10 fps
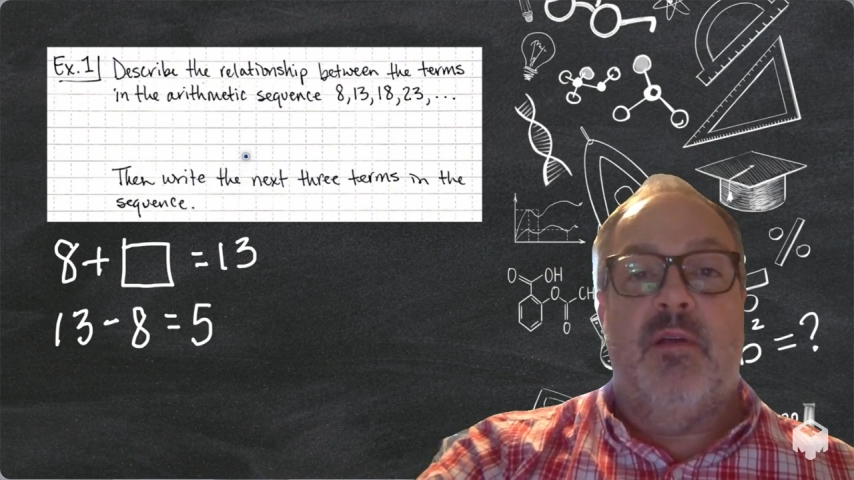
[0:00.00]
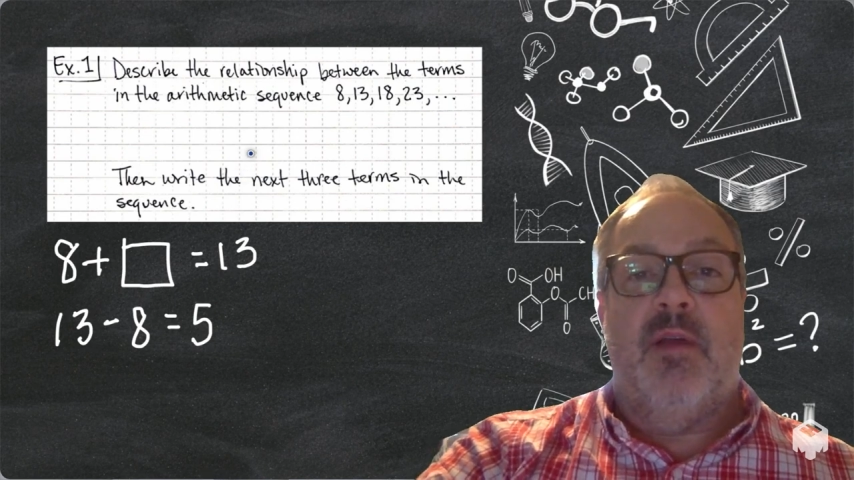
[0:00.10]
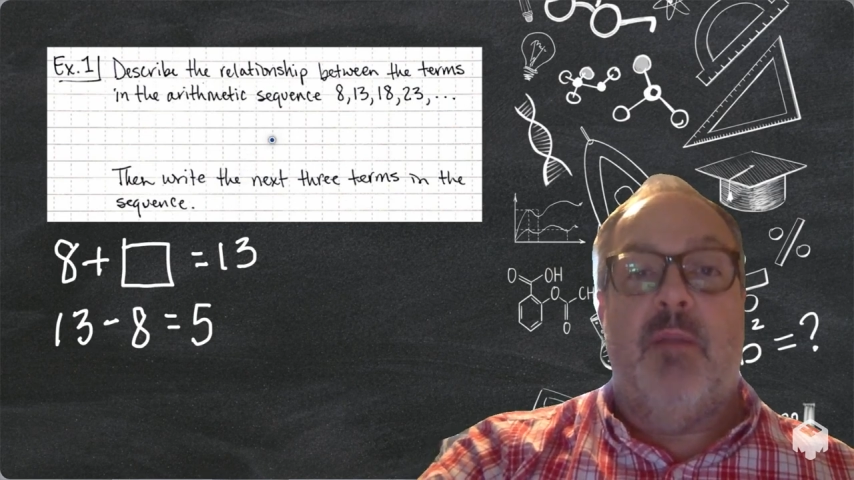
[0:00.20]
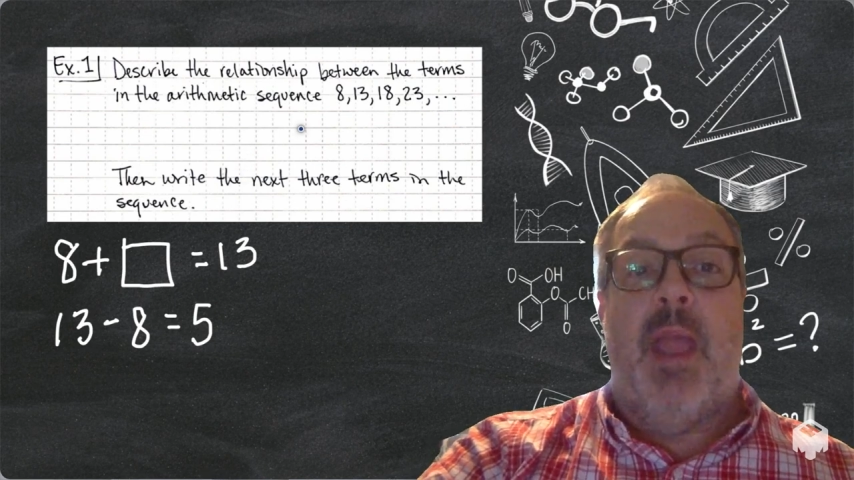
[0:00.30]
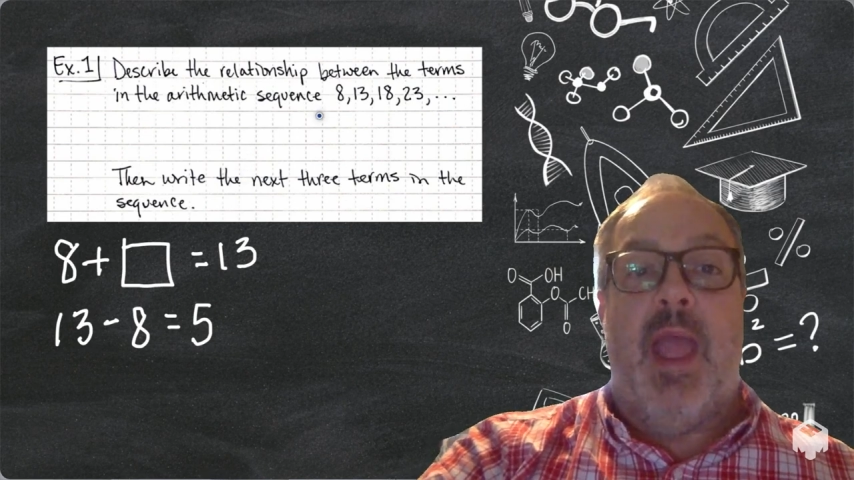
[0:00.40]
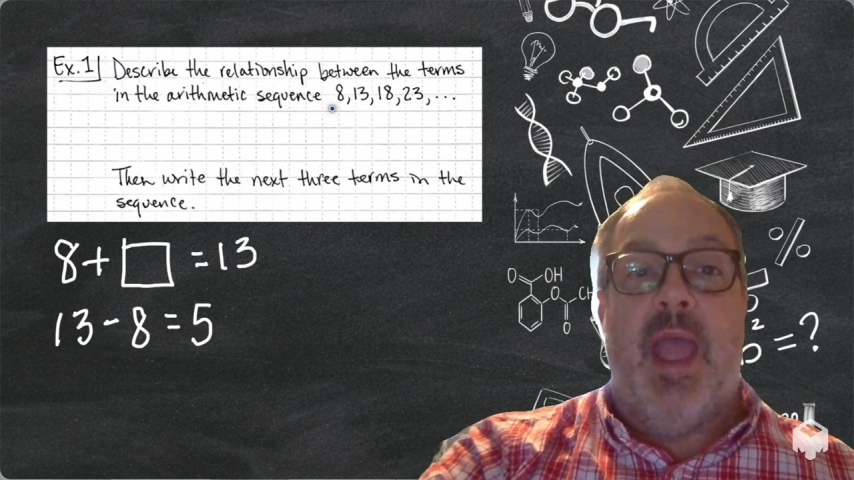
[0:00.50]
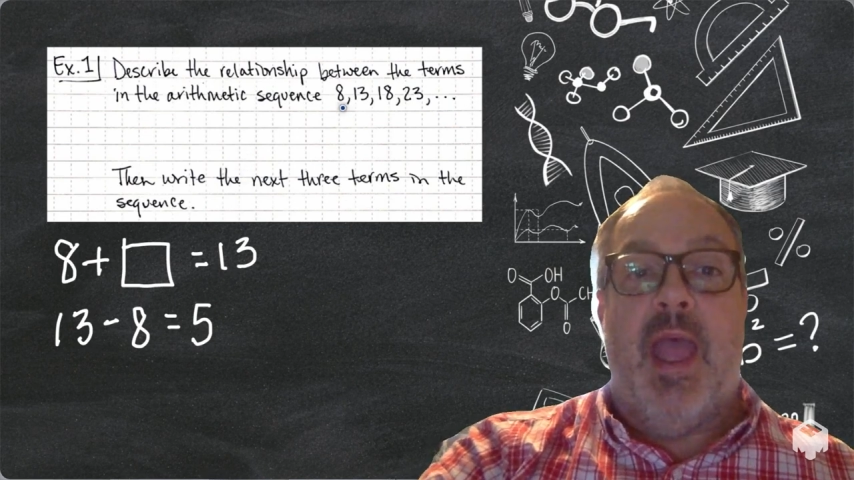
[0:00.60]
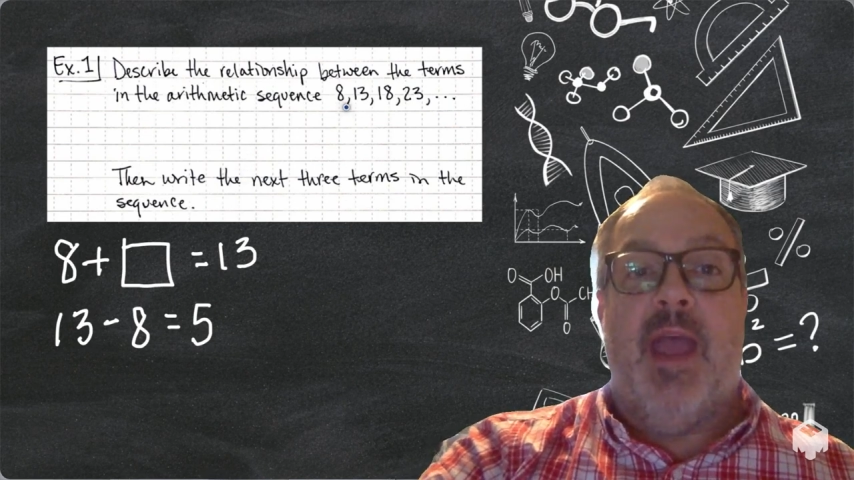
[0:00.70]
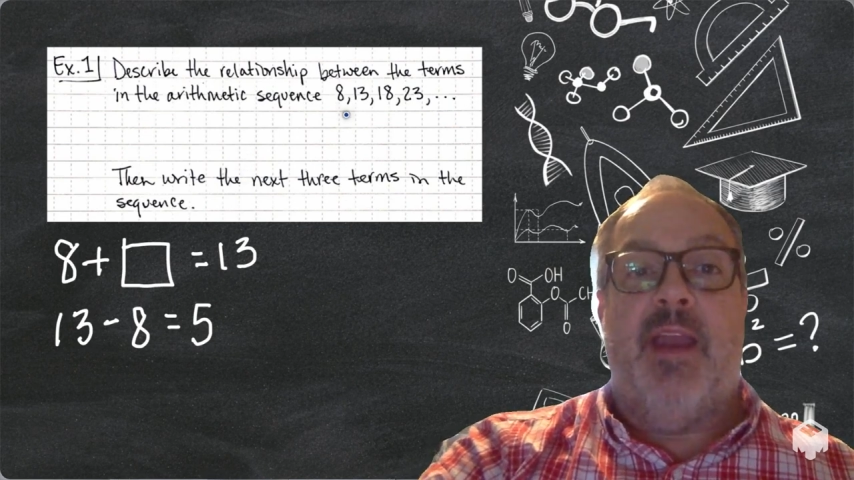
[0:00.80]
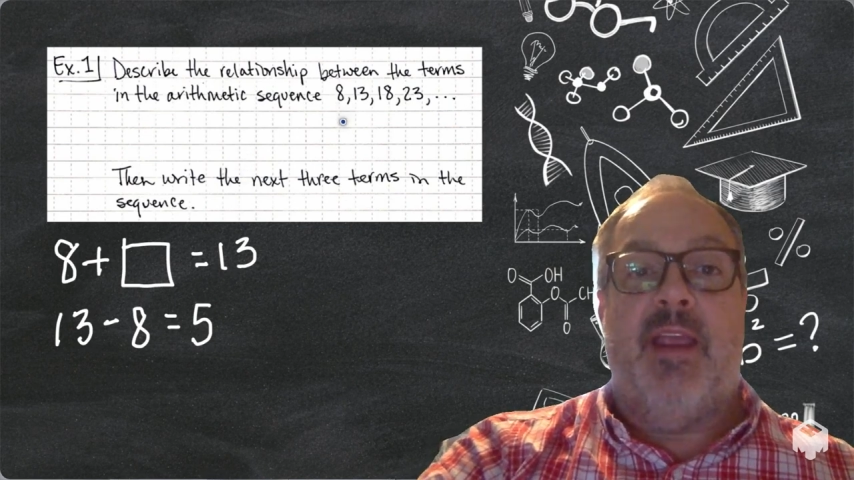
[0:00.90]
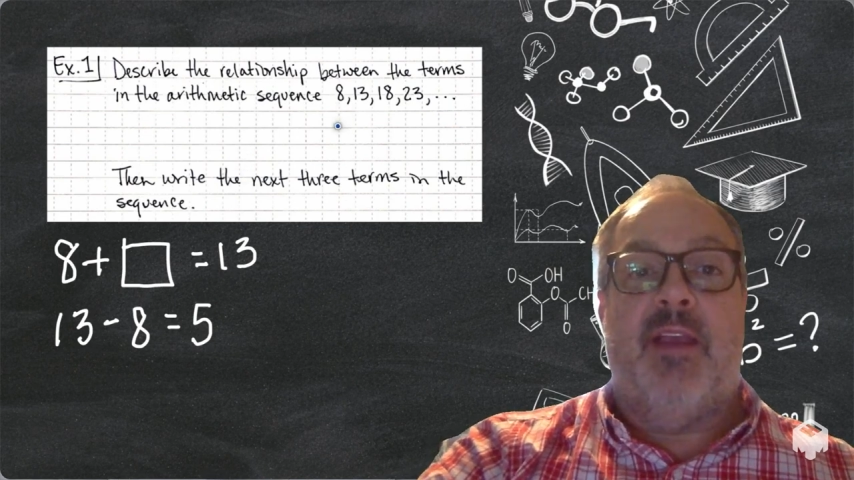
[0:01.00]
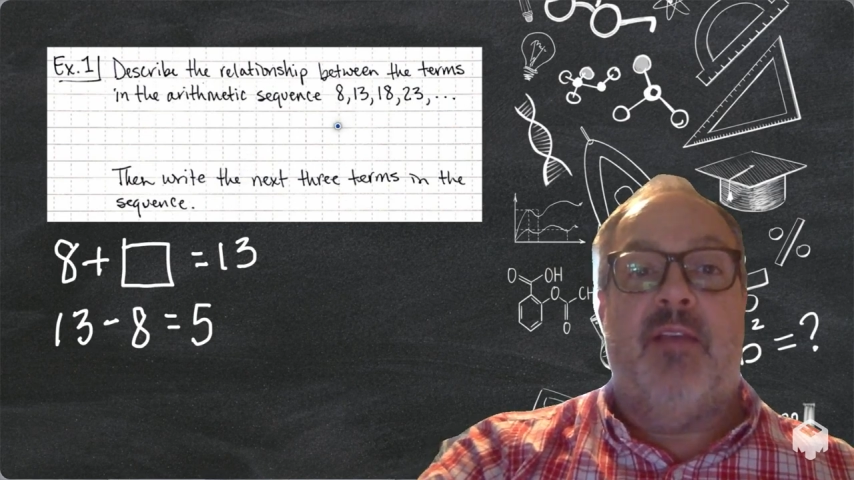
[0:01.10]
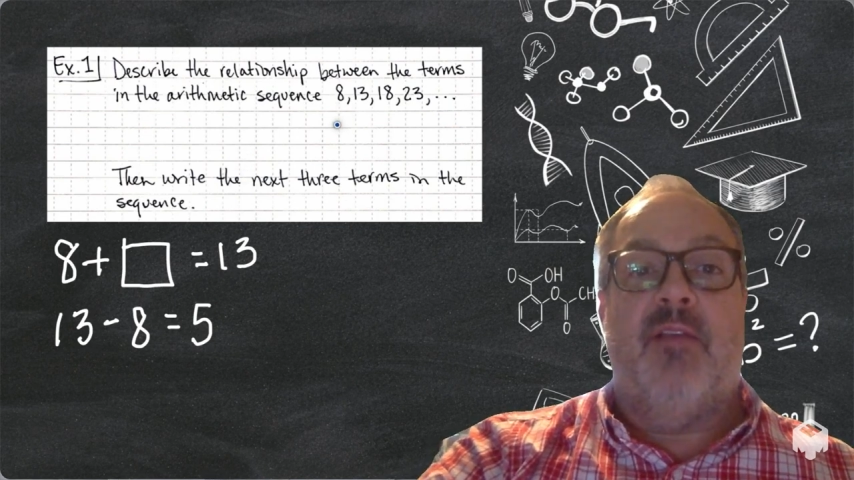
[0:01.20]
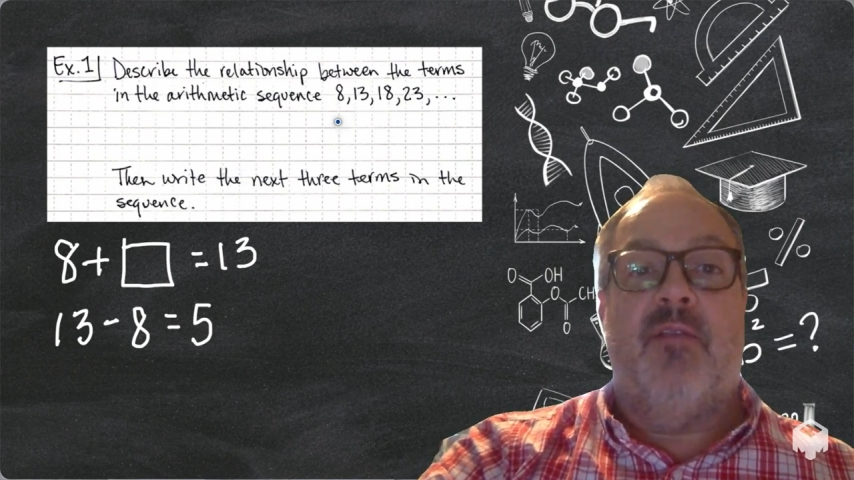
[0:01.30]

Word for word: I'm adding